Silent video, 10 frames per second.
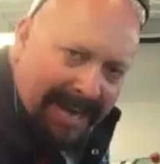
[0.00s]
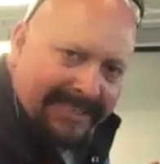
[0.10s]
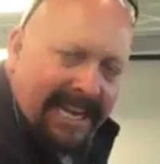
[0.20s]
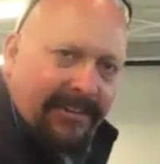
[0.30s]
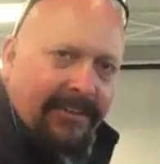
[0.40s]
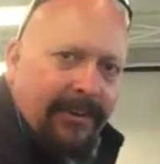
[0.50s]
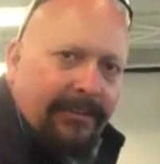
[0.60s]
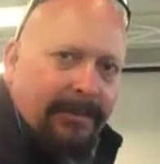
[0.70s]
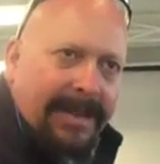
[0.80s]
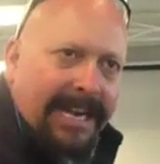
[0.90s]
pay attention to
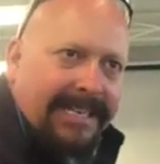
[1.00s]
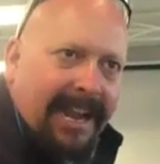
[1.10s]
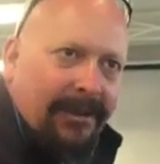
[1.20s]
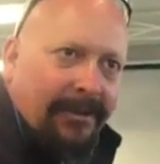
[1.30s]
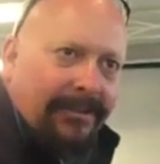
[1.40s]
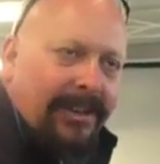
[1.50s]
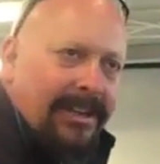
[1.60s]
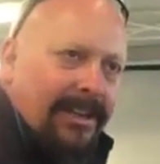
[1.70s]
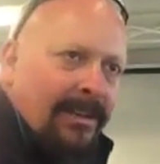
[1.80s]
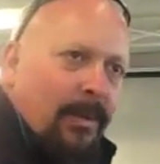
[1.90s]
some details.
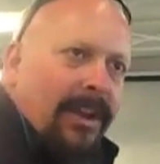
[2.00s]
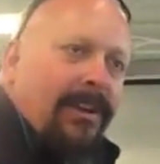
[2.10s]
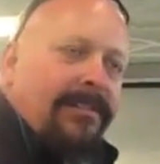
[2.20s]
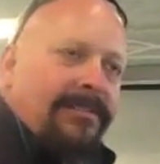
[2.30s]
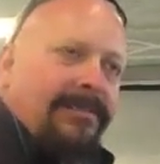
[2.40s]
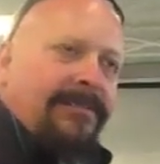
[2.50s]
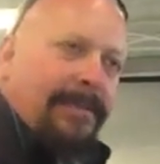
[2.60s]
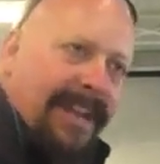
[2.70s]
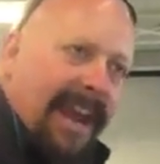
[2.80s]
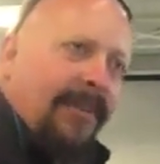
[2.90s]
Will,
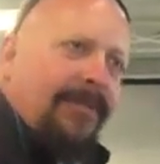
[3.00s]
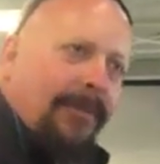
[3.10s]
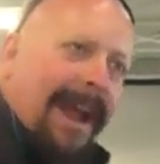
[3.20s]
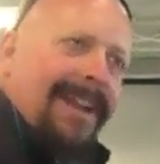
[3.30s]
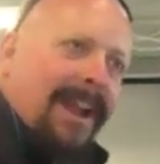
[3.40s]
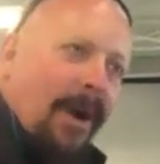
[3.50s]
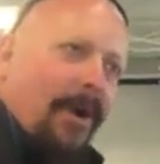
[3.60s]
be careful, right?